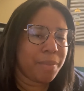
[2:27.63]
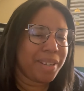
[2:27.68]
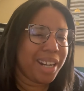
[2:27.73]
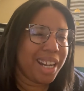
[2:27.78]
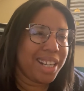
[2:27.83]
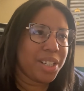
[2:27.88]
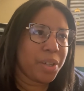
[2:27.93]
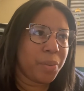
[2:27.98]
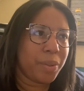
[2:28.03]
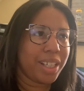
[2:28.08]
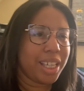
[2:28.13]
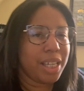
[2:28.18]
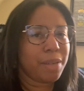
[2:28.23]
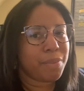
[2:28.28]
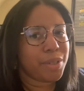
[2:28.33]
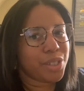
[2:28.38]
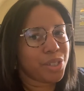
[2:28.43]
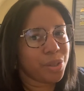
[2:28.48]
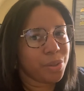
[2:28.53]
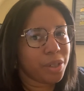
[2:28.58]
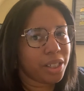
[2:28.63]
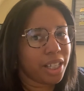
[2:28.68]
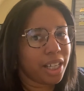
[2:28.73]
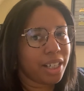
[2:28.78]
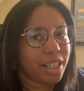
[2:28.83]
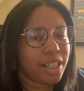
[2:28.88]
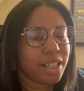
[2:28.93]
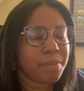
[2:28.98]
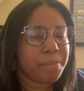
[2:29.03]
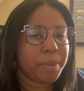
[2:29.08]
but I don't want to keep it too
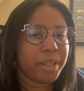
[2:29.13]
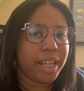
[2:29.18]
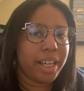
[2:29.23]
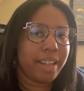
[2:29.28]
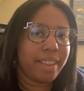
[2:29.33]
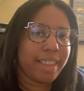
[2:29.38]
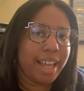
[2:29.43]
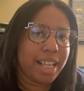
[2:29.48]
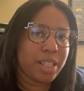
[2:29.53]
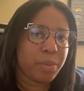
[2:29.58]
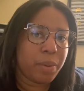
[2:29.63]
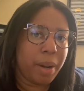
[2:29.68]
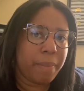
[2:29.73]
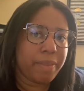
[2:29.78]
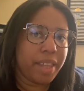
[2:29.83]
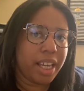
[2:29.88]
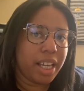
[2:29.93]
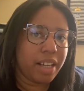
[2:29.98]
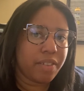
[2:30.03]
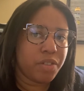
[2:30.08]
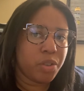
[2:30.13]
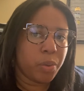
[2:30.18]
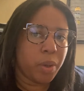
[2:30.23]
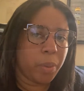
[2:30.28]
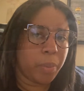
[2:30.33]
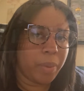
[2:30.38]
cluttered, but that's what I'm thinking of doing